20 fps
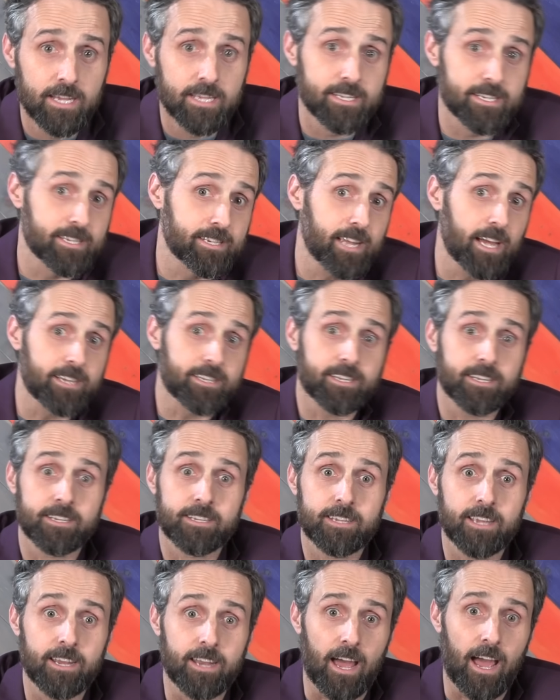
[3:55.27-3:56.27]
Stetson
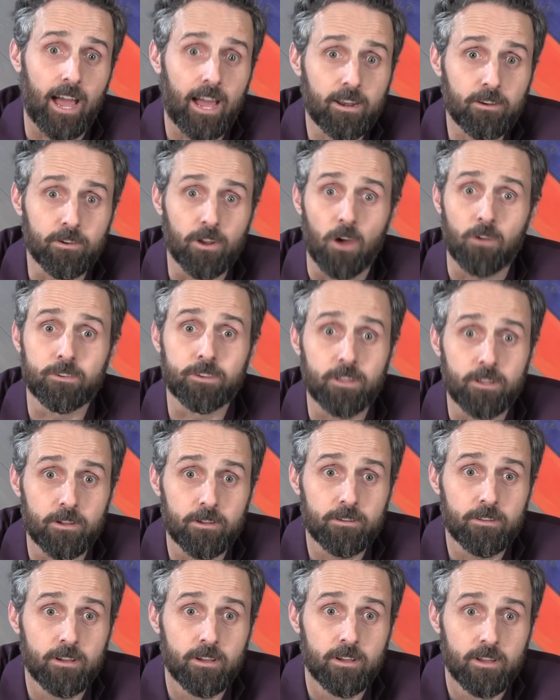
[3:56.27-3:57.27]
said, "I don't know,
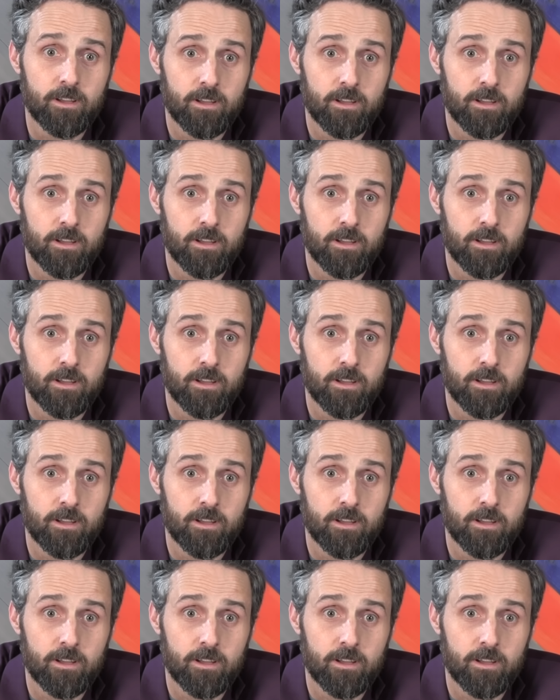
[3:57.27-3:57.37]
dude.